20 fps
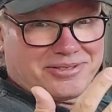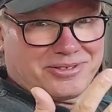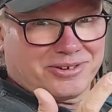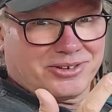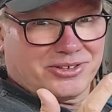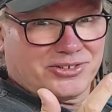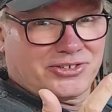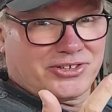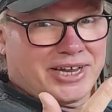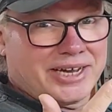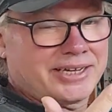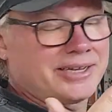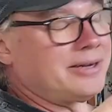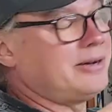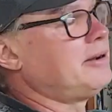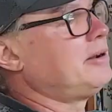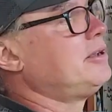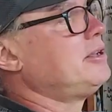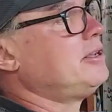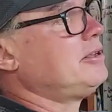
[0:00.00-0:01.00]

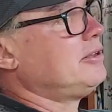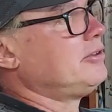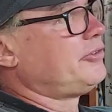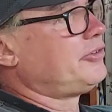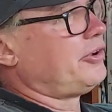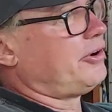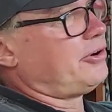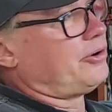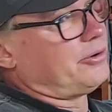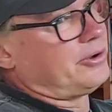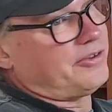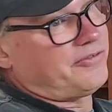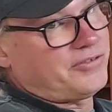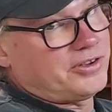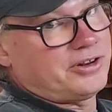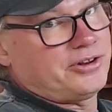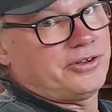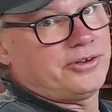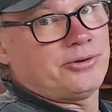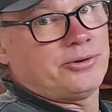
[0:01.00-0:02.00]
30-second. So if
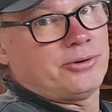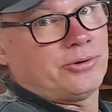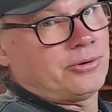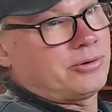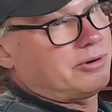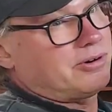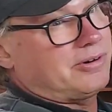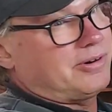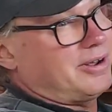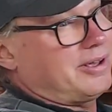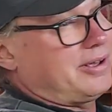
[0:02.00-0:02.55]
you do,